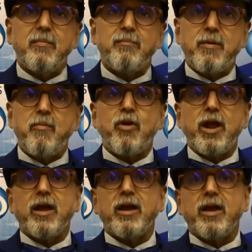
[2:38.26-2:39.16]

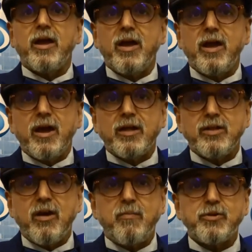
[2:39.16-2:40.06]
promoting
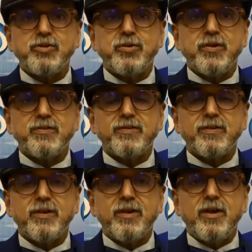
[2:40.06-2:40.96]
the opportunities.
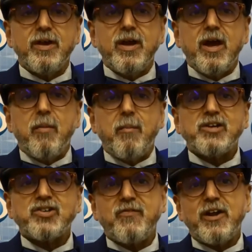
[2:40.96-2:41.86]

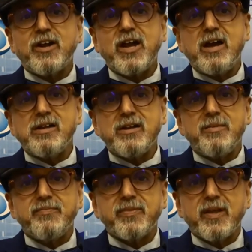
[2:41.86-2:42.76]
Masraf Al Rayan
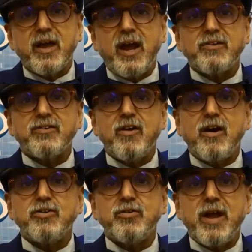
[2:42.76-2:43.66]
gets
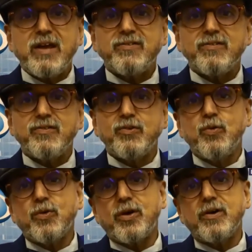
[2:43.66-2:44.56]
nod to raise
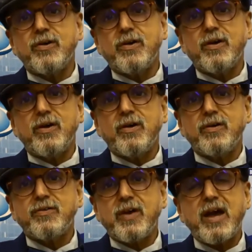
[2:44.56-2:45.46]
Sukuk
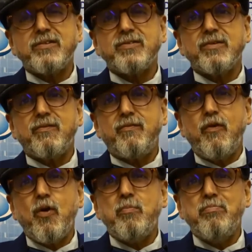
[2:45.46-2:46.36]
size
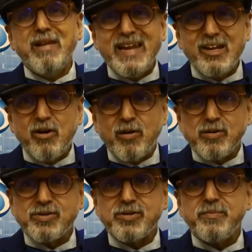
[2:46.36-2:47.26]
$4 billion.
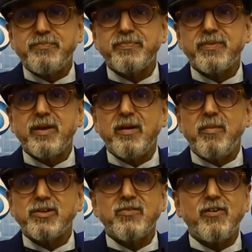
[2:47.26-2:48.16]

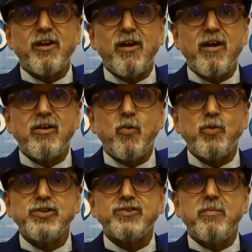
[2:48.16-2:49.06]
Masraf Al Rayan,
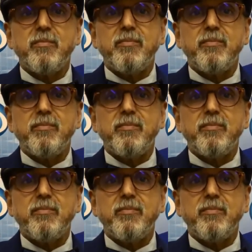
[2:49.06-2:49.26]
which is a